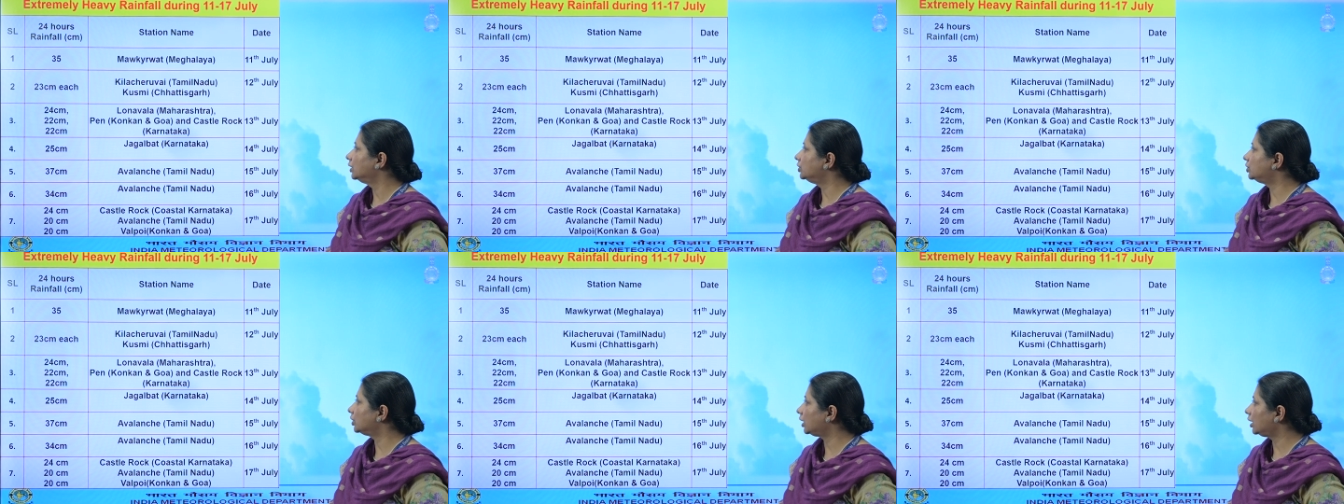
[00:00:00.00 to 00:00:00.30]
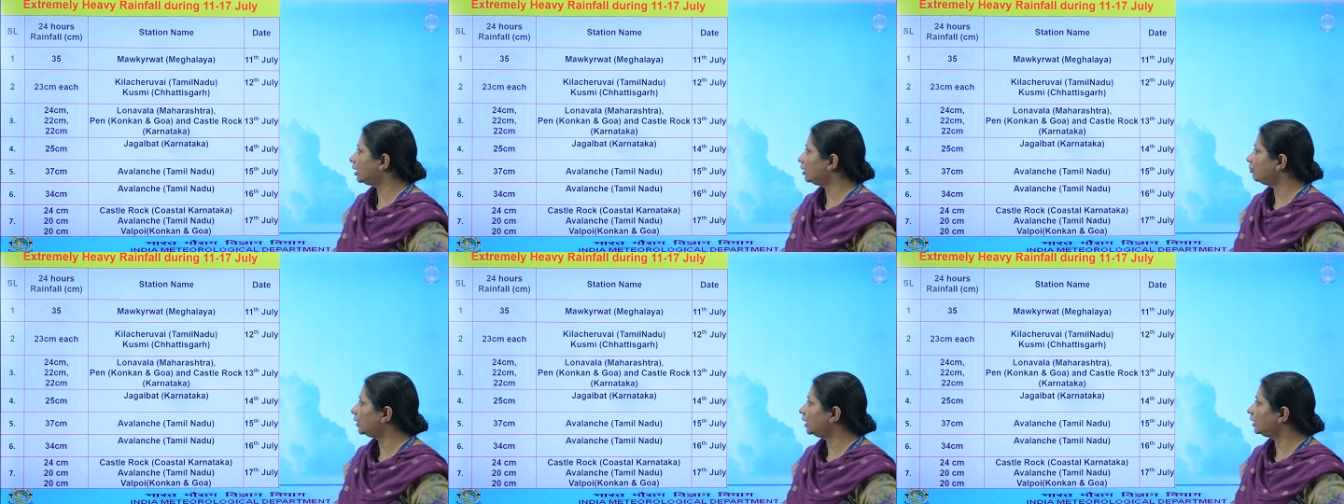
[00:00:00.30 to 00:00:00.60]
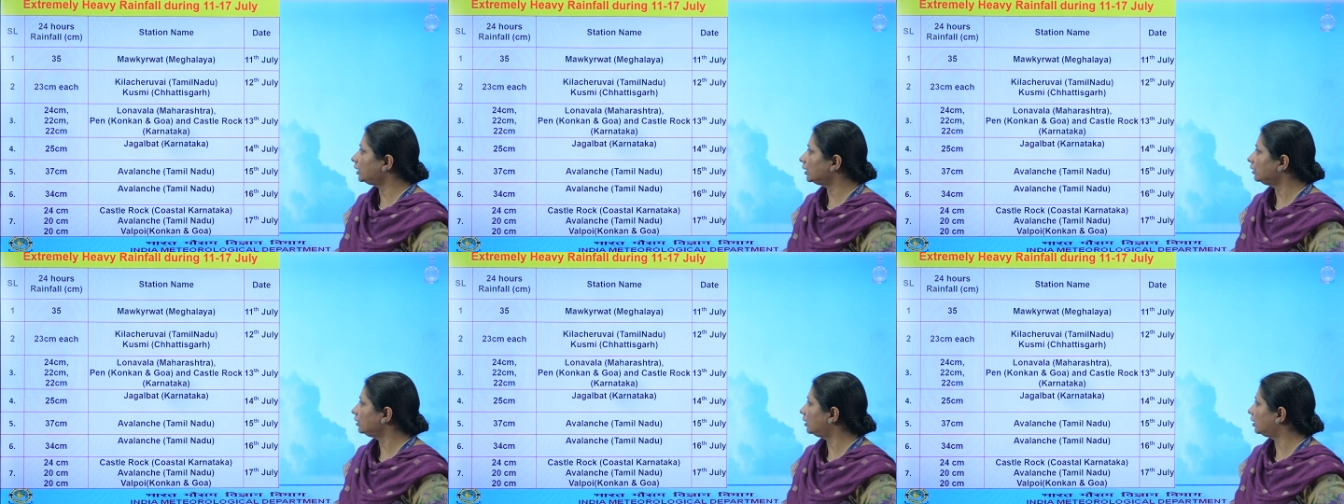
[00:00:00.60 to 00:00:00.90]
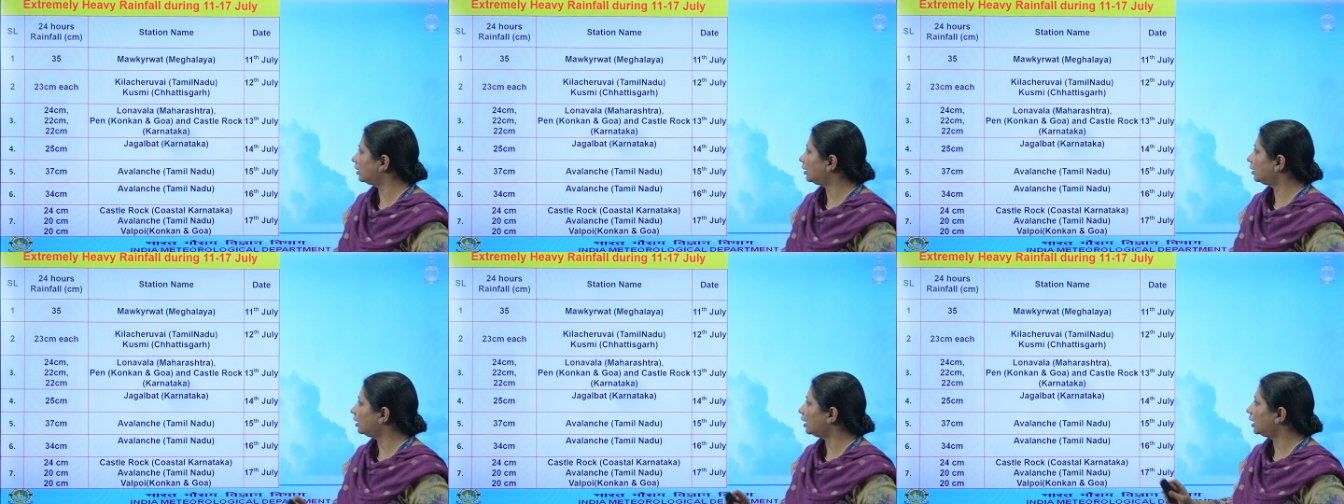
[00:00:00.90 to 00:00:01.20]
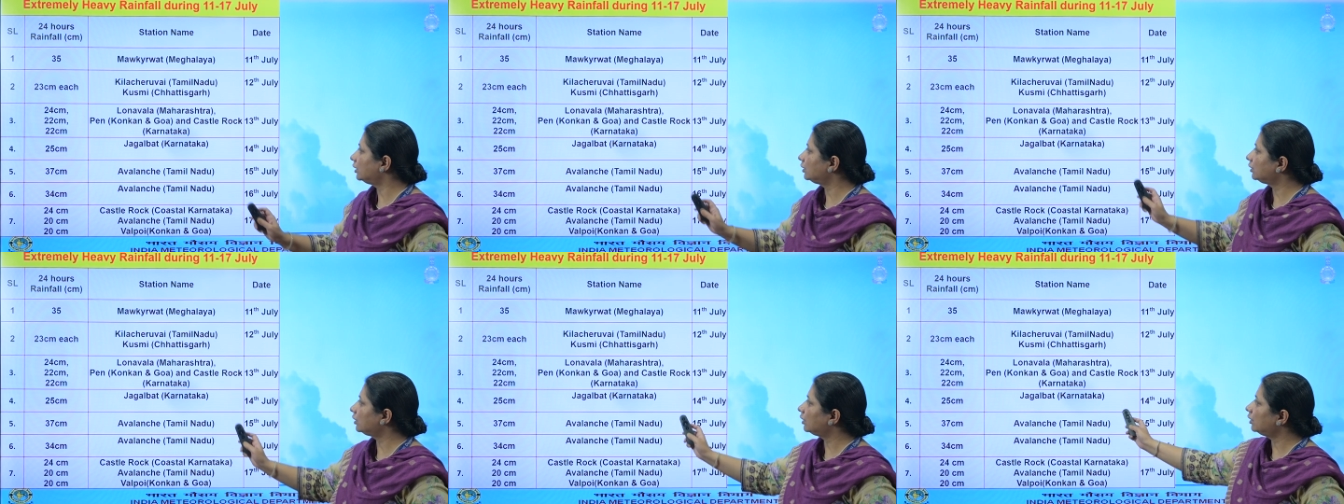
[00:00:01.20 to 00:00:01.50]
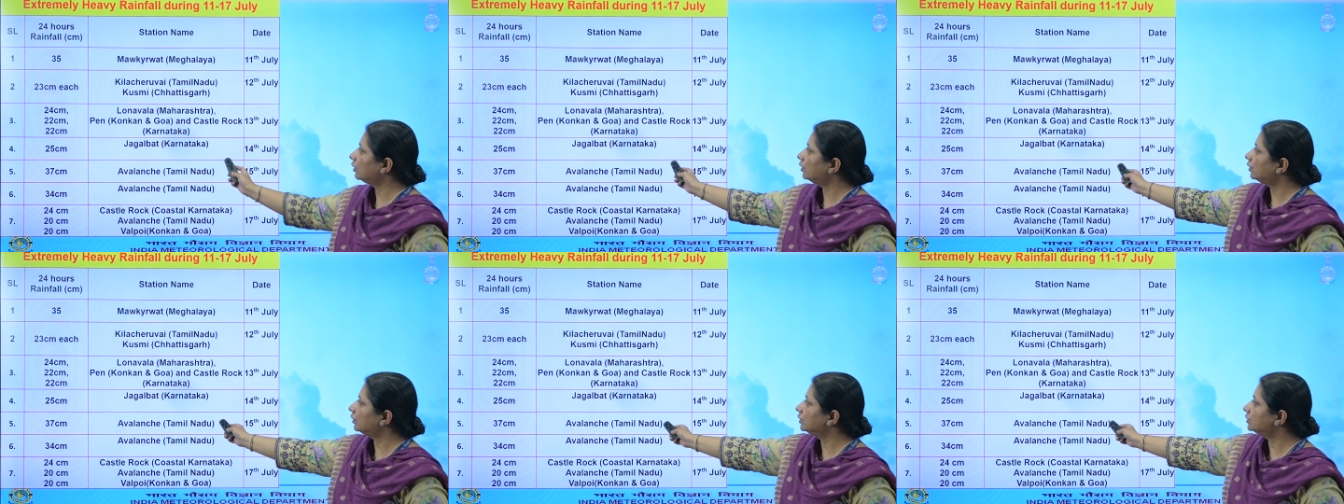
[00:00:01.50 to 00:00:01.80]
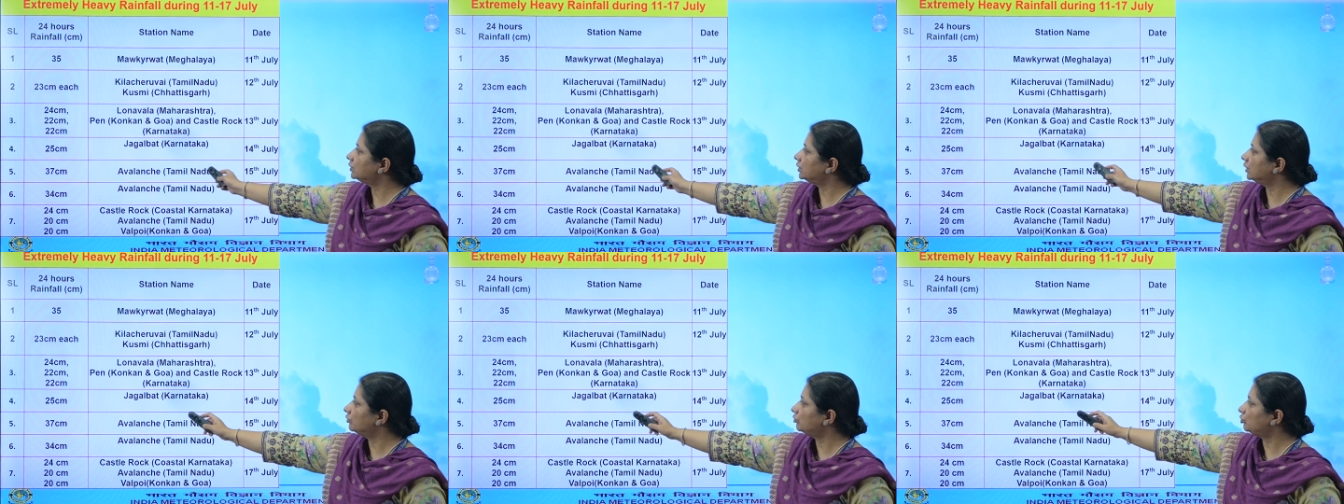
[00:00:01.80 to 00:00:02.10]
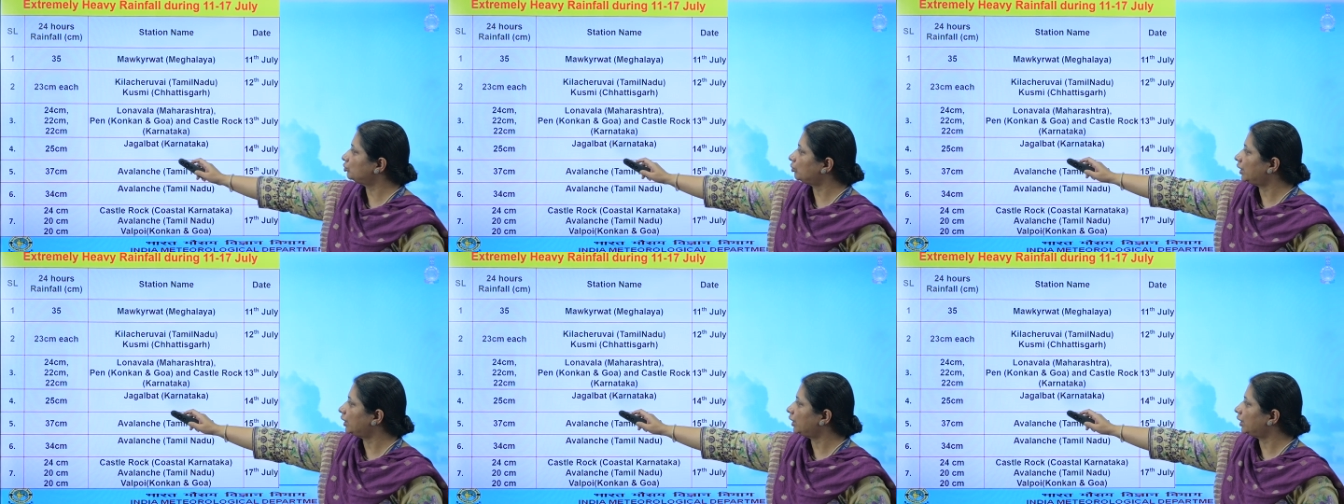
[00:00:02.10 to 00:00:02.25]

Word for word: Jagalbat in Karnataka received